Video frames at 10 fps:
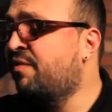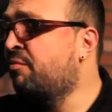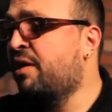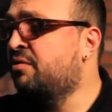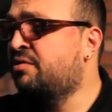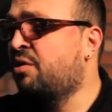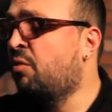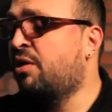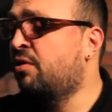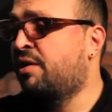filmmakers don't
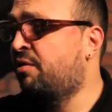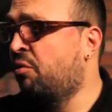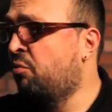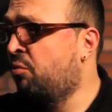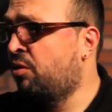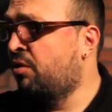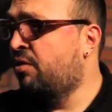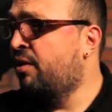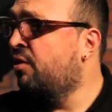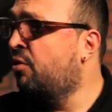want to look at their own
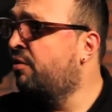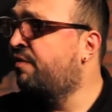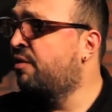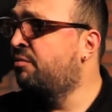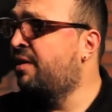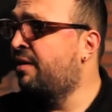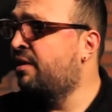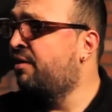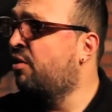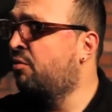work, let alone a film
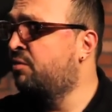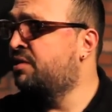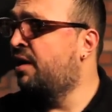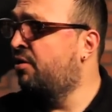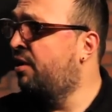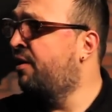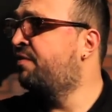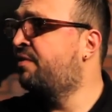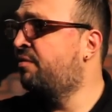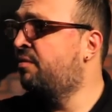that they thought was kind of
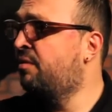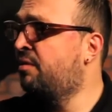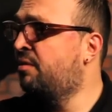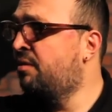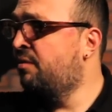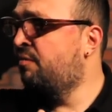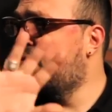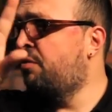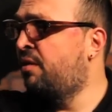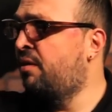left
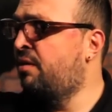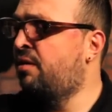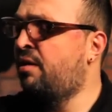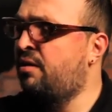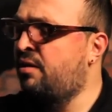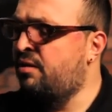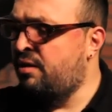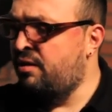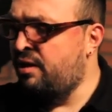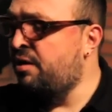for the, the,
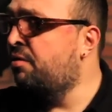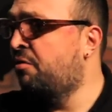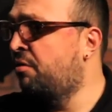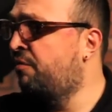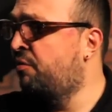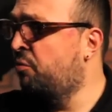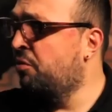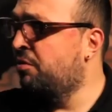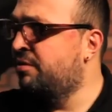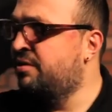the ether of the
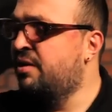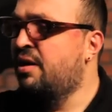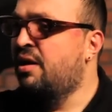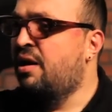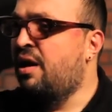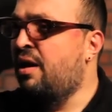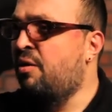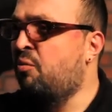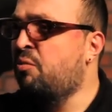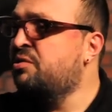world.
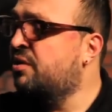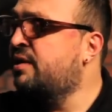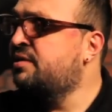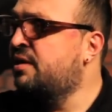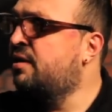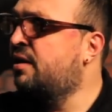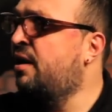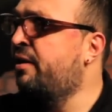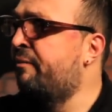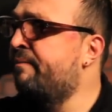Uh, what was it like seeing it
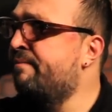again?